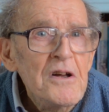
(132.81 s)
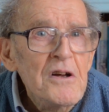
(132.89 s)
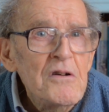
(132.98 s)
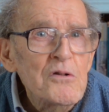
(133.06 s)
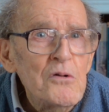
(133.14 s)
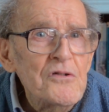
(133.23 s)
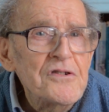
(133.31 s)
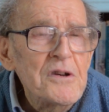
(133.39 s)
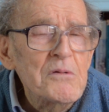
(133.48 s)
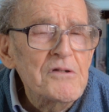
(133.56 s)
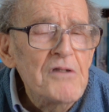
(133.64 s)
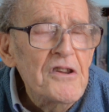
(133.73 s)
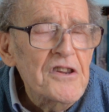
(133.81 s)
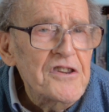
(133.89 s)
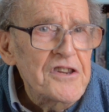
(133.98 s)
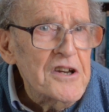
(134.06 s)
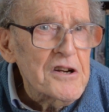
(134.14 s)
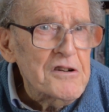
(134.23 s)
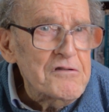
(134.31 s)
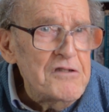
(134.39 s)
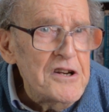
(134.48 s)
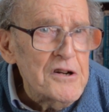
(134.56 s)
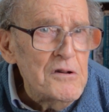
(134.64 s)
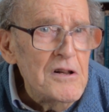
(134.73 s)
Of course, it was rather thick
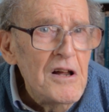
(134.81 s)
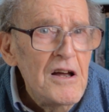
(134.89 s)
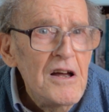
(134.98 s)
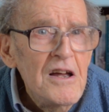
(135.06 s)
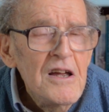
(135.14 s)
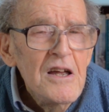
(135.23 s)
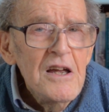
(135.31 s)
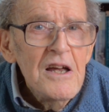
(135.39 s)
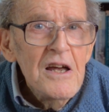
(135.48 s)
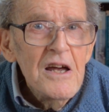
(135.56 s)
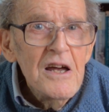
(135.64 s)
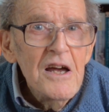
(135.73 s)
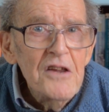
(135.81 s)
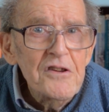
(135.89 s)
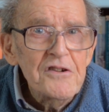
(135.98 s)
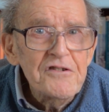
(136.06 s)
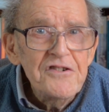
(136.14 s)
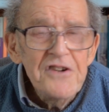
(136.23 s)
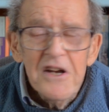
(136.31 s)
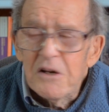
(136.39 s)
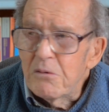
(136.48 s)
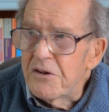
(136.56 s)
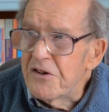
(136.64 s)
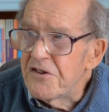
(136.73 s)
treacle, and the snag
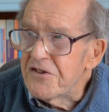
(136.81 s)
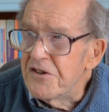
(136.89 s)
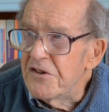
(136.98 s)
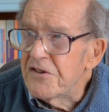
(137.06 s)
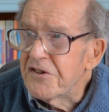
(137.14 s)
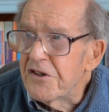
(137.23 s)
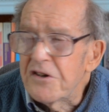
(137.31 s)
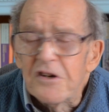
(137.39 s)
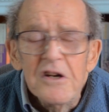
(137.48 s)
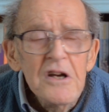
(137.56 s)
with this is that,